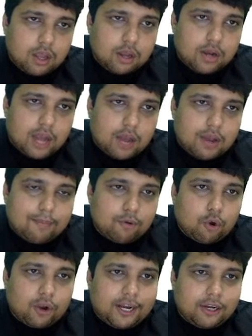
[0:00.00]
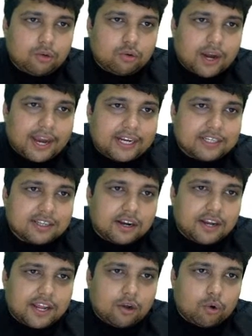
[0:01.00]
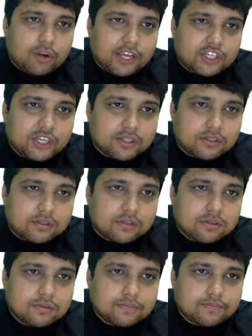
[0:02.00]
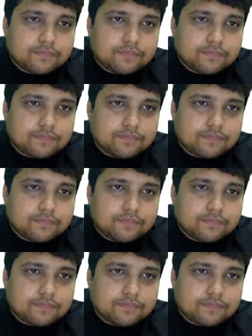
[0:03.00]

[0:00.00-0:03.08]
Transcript: Now I am going to write certain notations.